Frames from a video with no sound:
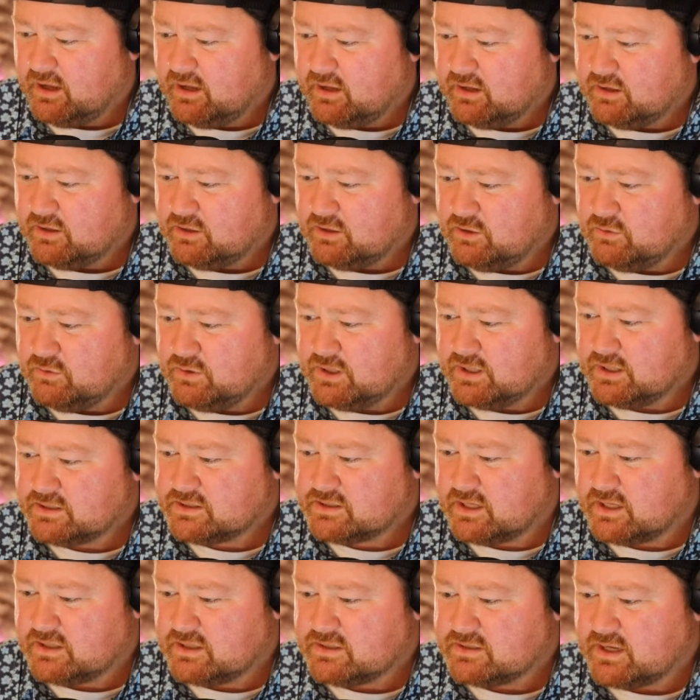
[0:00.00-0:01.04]
UDisc
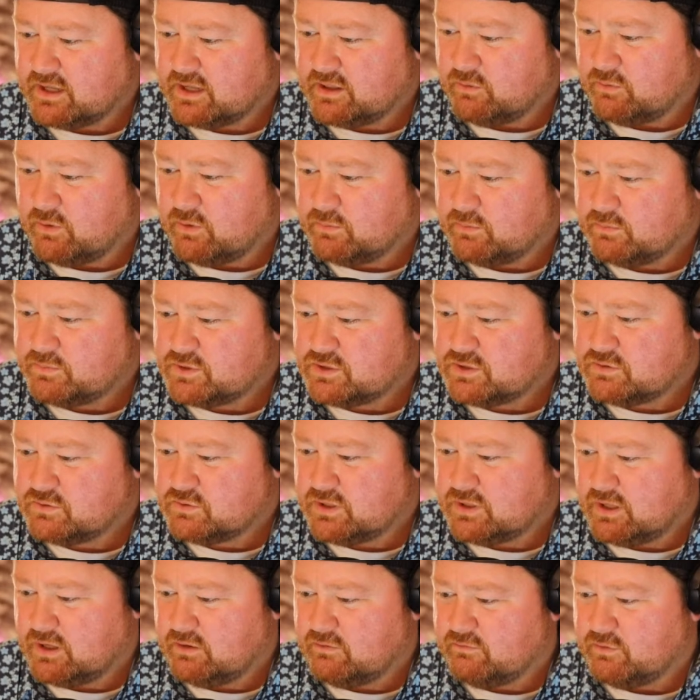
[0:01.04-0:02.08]
inside the ropes
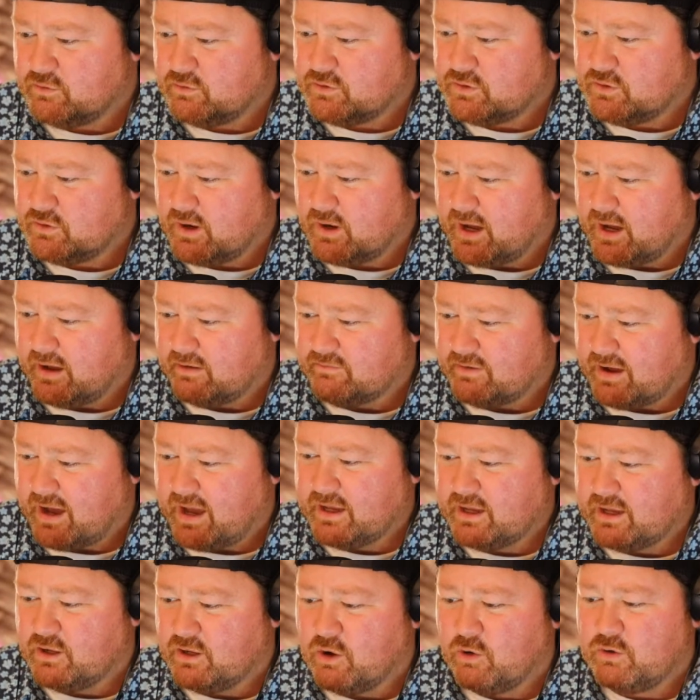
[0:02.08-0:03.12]
info do you have? I can
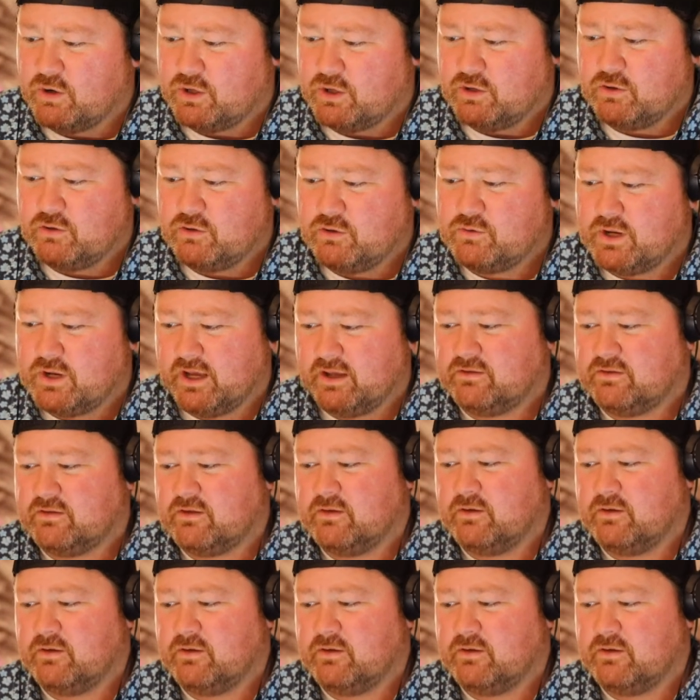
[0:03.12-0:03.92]
go to UDisc.